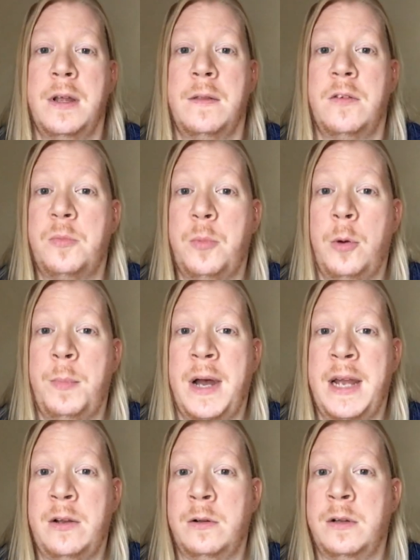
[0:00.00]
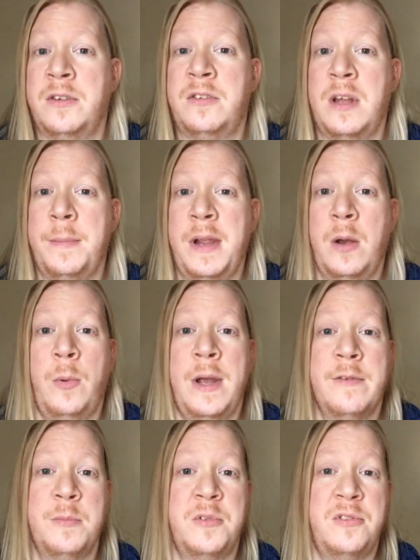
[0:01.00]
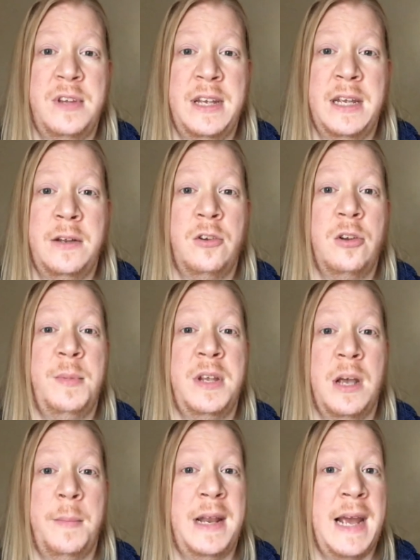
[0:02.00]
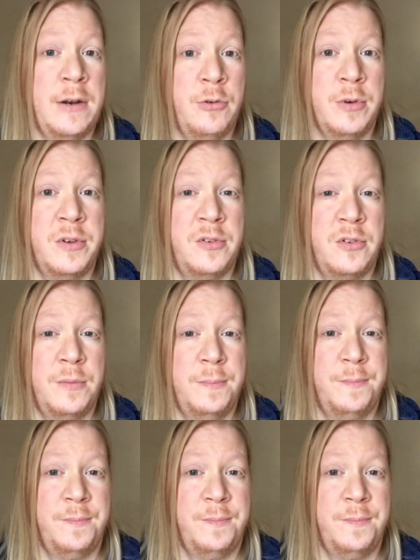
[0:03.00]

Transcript: This pop idol is stepping away singing to become an actress.